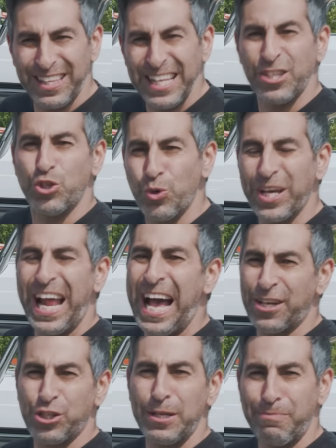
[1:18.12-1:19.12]
things you can
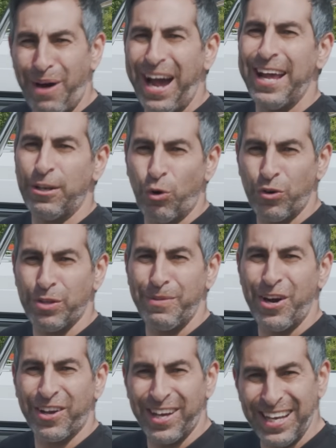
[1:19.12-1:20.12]
actually buy in North
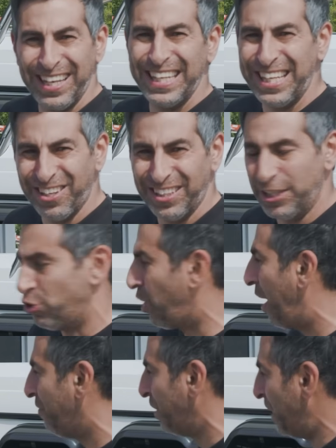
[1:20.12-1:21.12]
America and legally drive.